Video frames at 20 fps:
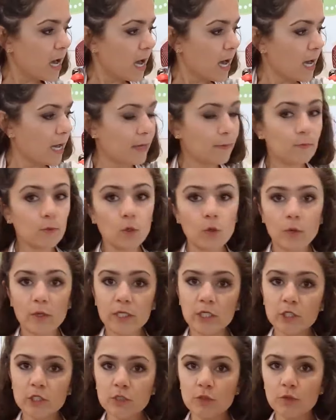I'm
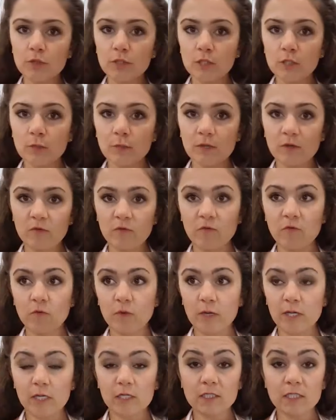going to do a little bit of
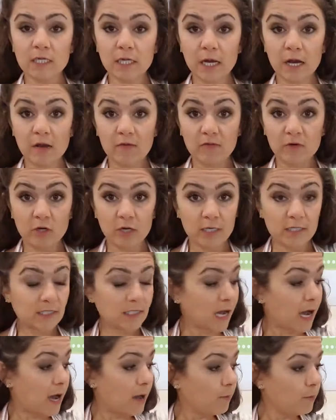foil to cover on
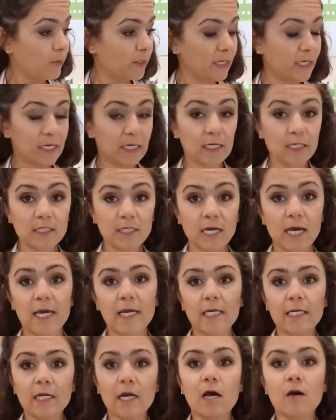top. We need a
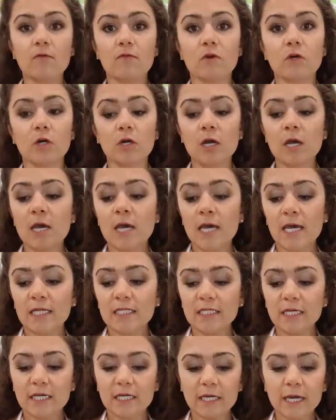tight cover.
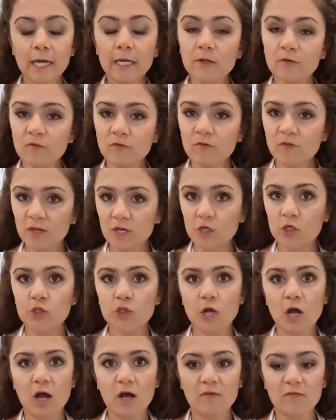It's gonna kind of
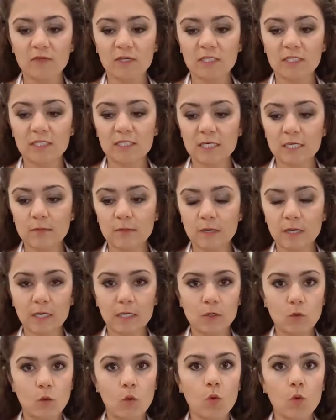finish off the steaming
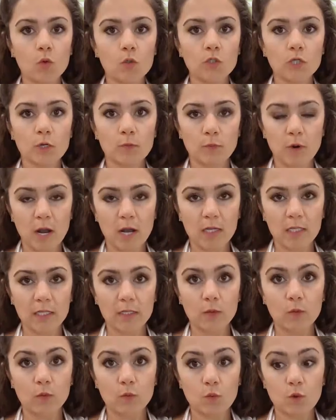and hold our
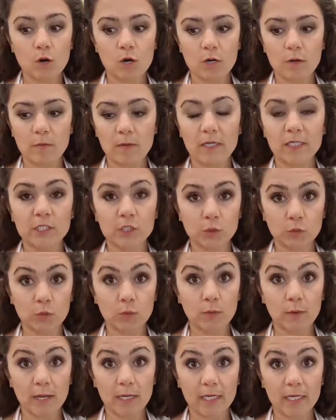broccoli warm until we're
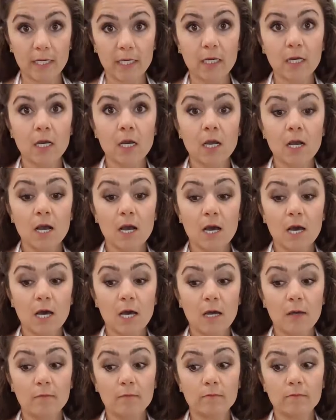ready
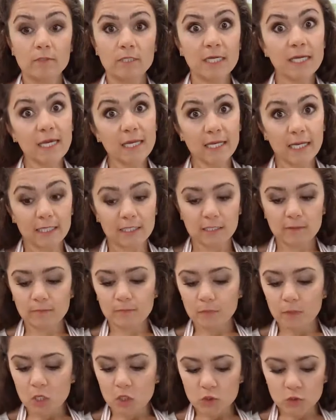to eat it.
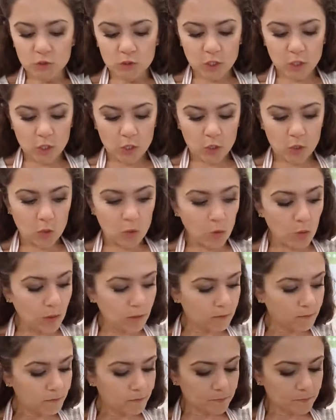So